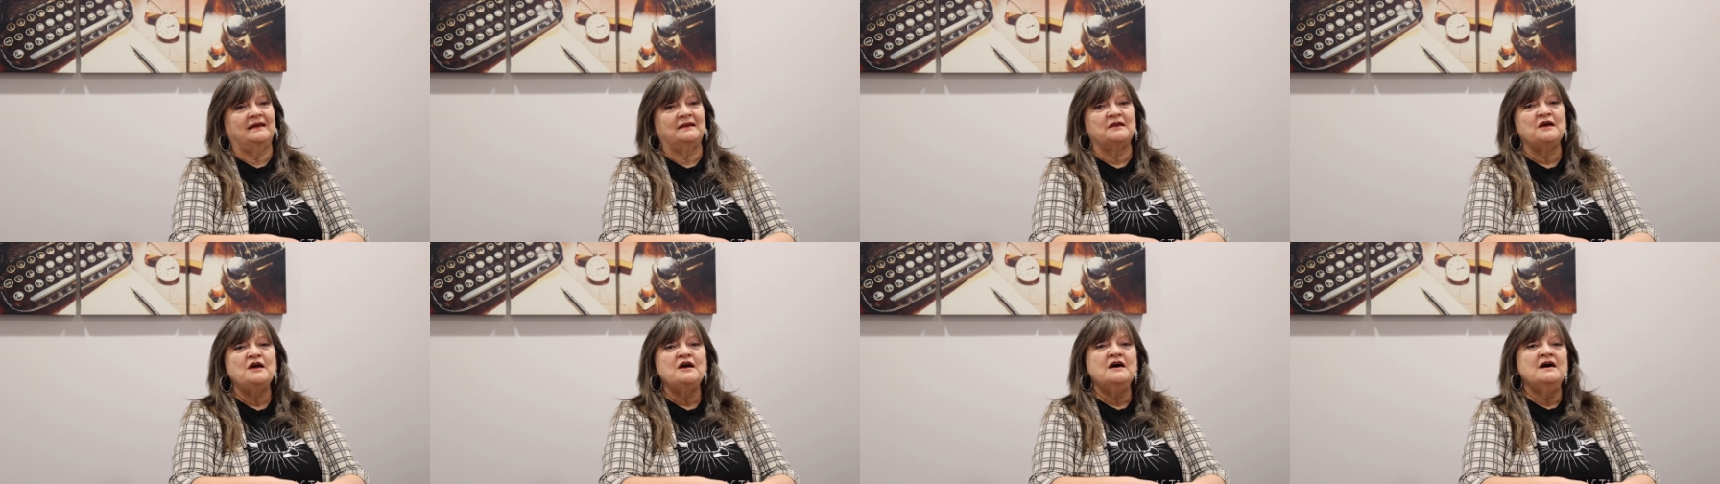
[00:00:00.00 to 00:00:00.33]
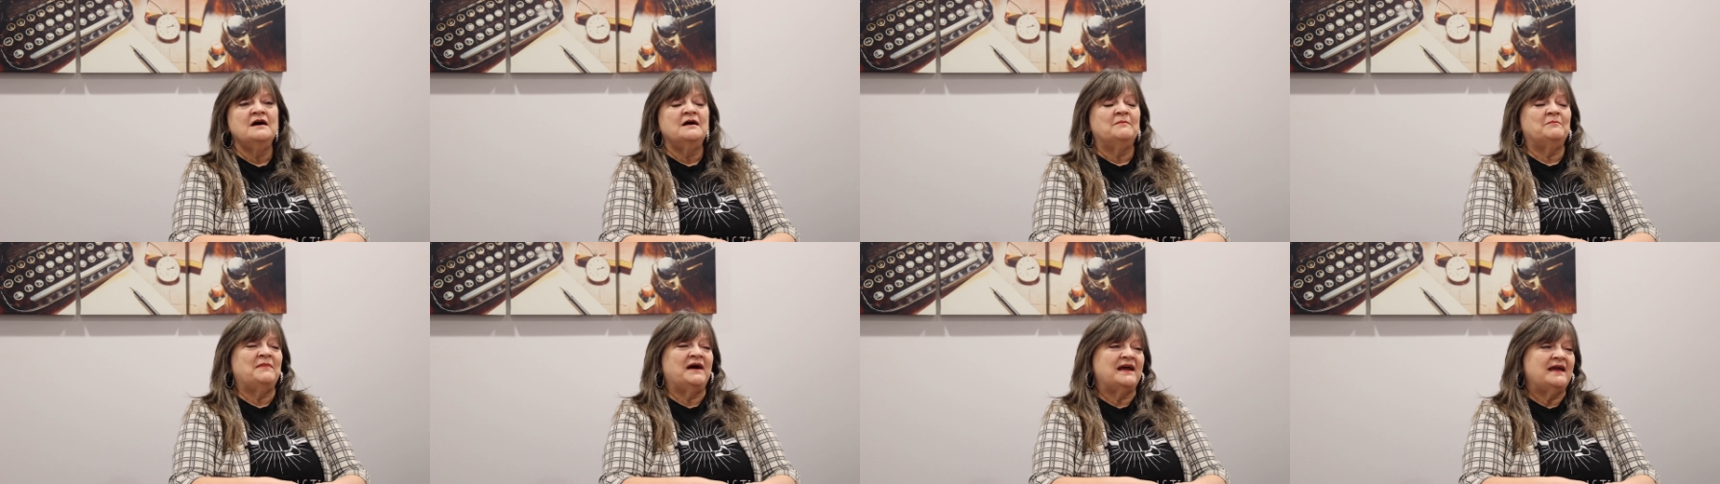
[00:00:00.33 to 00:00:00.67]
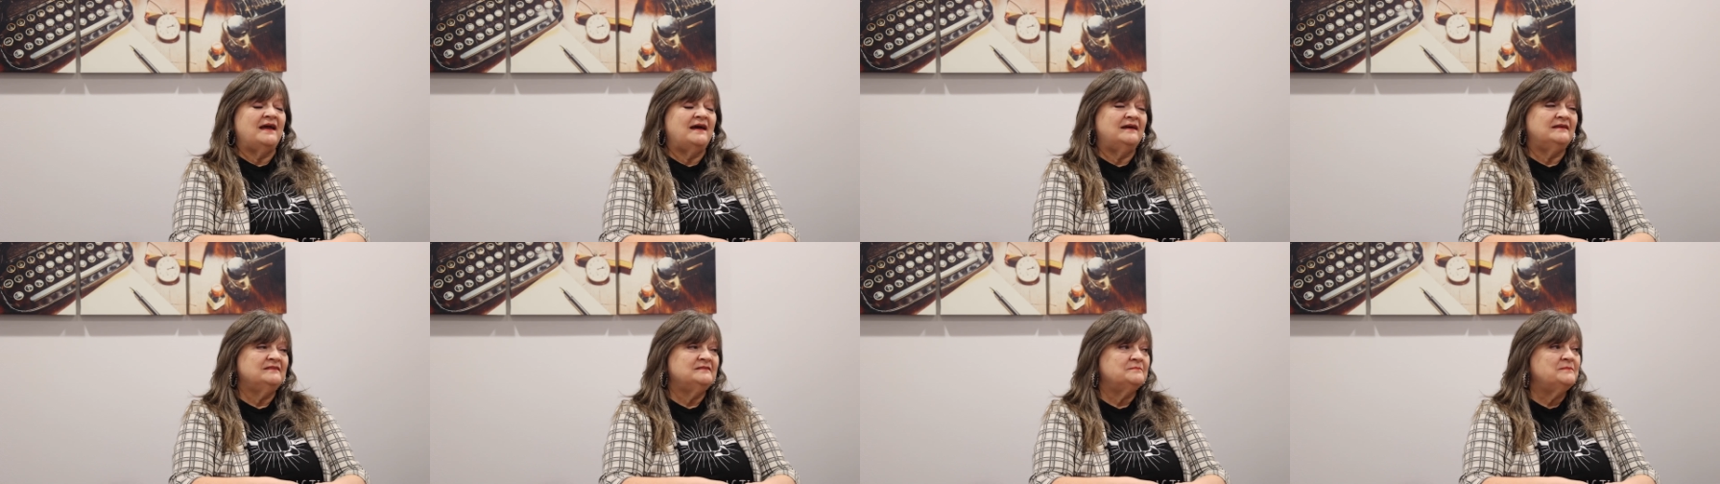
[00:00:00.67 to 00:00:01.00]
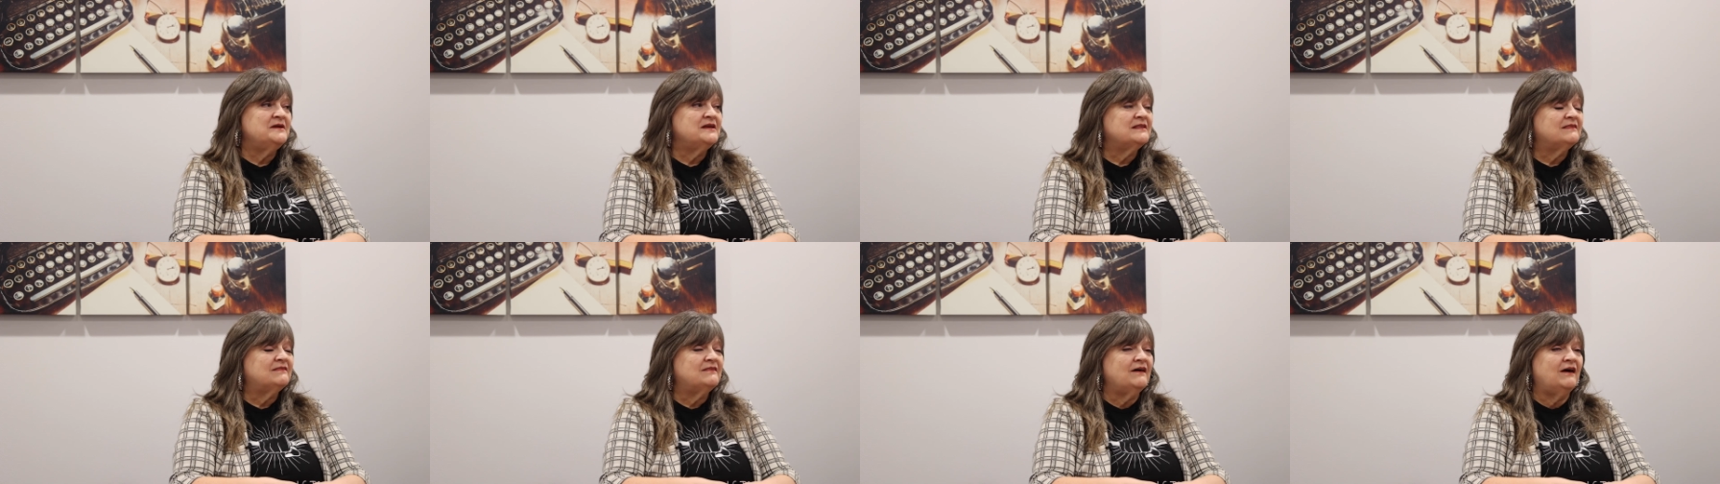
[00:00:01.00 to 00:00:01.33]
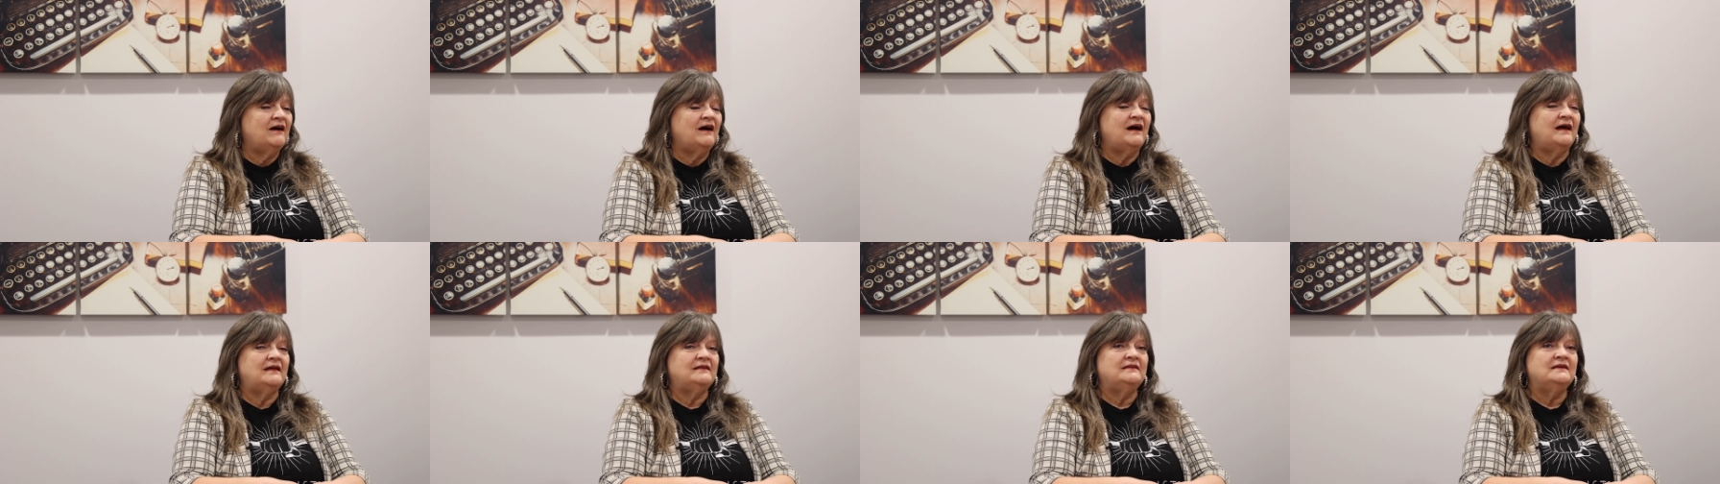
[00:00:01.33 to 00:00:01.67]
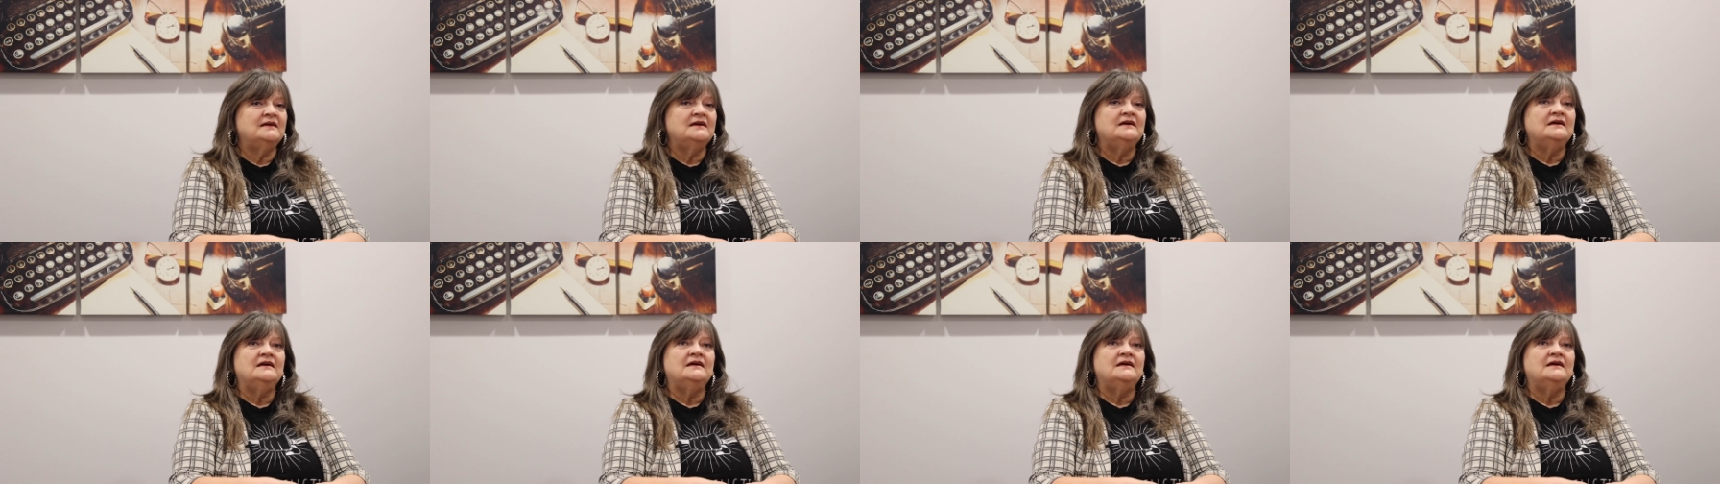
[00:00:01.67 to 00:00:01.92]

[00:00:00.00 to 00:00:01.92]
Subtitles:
and my husband thought,